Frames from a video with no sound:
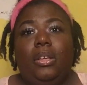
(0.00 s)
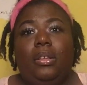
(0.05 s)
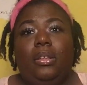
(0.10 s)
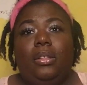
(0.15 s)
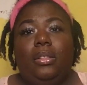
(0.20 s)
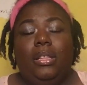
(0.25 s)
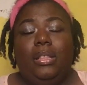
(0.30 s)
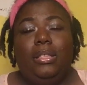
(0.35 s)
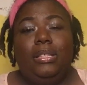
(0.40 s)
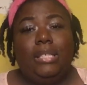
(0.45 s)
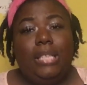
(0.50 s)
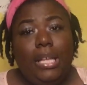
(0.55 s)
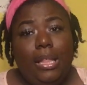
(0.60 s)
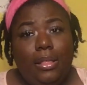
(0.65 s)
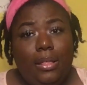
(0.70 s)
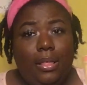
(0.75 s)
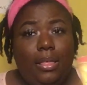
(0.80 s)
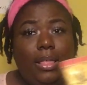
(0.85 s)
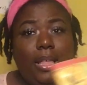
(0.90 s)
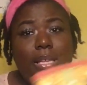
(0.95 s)

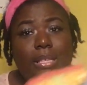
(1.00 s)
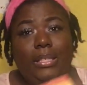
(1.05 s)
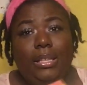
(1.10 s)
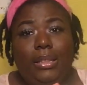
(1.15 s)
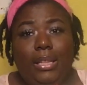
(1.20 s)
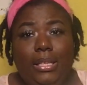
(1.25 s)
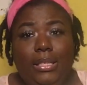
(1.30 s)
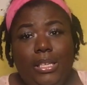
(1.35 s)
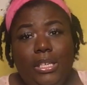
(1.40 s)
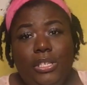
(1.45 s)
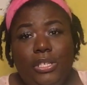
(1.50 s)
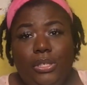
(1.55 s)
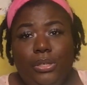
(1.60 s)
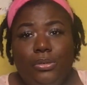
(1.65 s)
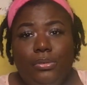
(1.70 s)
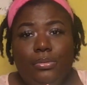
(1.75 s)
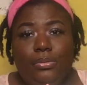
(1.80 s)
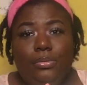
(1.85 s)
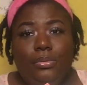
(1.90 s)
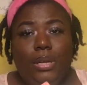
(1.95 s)
the things that they teach
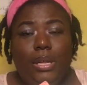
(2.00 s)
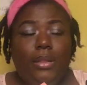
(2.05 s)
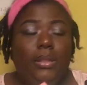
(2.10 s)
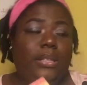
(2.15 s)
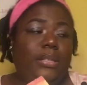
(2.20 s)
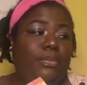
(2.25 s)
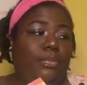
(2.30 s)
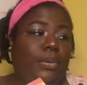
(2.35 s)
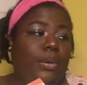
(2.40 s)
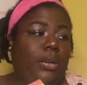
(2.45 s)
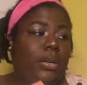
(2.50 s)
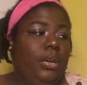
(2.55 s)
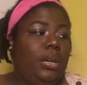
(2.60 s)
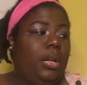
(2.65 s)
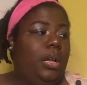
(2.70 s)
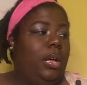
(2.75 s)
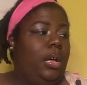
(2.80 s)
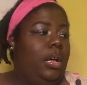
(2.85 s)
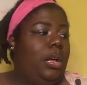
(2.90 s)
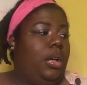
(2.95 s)
you in this book
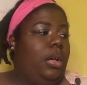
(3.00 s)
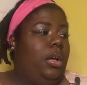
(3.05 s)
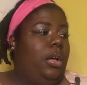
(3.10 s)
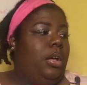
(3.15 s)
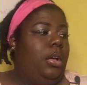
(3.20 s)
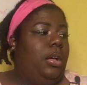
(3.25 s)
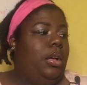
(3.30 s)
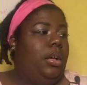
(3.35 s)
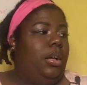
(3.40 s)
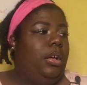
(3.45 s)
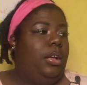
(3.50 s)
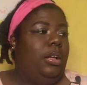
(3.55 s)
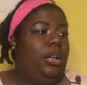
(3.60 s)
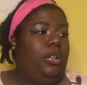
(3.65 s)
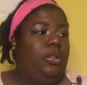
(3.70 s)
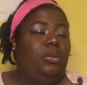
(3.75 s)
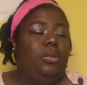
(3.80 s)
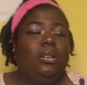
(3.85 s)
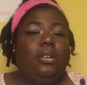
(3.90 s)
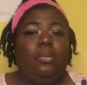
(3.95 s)

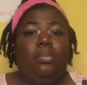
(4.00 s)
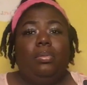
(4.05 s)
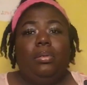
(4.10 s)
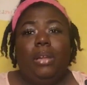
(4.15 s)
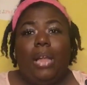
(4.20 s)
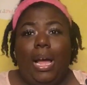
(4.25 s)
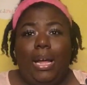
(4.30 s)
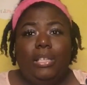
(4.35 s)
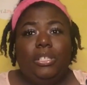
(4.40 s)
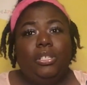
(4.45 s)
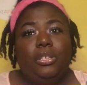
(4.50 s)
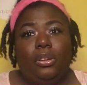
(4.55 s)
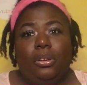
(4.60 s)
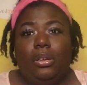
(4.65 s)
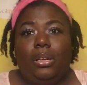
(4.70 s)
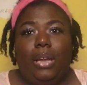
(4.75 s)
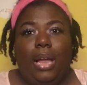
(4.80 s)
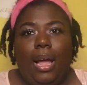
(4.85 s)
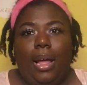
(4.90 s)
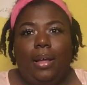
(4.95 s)
you can apply to your
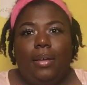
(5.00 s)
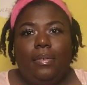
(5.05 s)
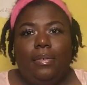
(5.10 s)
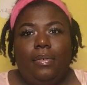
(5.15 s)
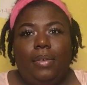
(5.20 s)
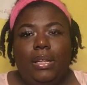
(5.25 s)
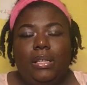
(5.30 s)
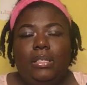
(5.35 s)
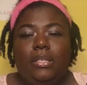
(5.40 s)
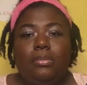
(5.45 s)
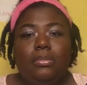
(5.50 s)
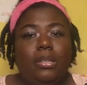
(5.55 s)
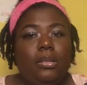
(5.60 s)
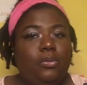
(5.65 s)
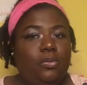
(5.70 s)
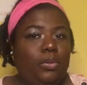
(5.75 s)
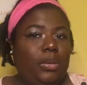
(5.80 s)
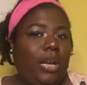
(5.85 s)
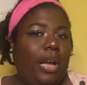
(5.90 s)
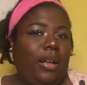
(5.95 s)
life. And
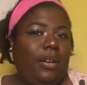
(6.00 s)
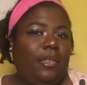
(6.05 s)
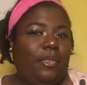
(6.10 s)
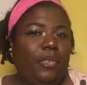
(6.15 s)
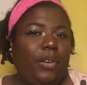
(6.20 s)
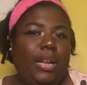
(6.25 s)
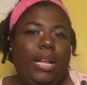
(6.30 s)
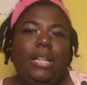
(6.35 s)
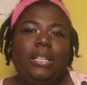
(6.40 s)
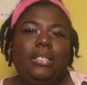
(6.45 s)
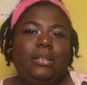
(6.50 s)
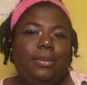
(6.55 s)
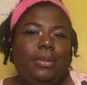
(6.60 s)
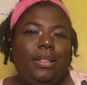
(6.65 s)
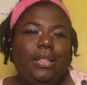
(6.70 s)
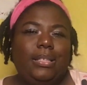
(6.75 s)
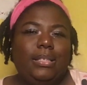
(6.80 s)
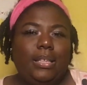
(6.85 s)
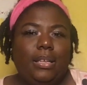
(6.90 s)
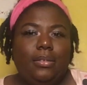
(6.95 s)
sometimes we kind of forget some of
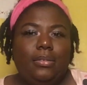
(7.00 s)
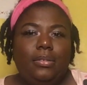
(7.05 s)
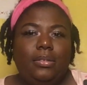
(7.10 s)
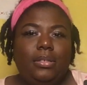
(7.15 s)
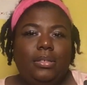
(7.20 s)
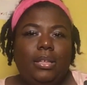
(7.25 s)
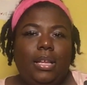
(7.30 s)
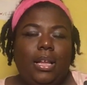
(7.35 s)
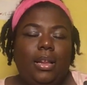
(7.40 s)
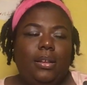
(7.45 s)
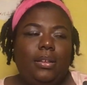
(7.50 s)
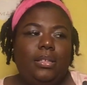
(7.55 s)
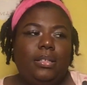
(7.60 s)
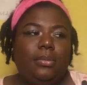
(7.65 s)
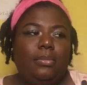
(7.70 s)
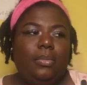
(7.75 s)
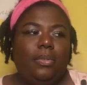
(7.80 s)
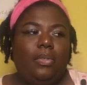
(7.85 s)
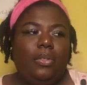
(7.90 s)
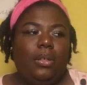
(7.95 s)
the skills and
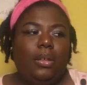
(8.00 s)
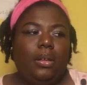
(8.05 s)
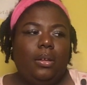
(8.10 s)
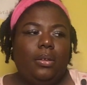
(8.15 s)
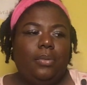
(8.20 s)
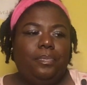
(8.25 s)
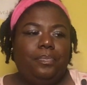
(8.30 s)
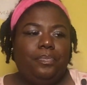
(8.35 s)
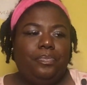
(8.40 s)
some of the